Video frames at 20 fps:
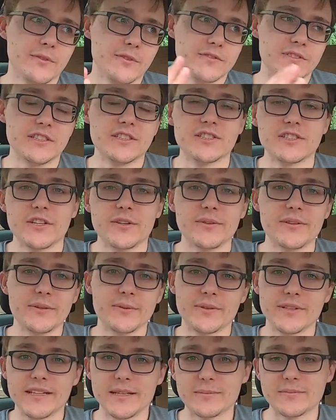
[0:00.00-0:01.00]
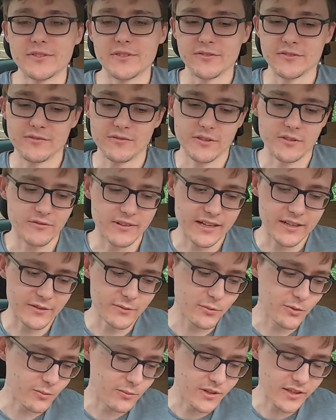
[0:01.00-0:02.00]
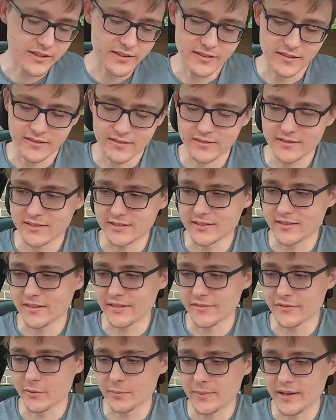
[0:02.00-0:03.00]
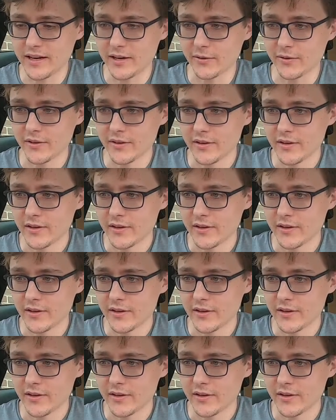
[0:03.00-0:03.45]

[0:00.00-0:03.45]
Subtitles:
and obviously show little clips around what my car is kind of about.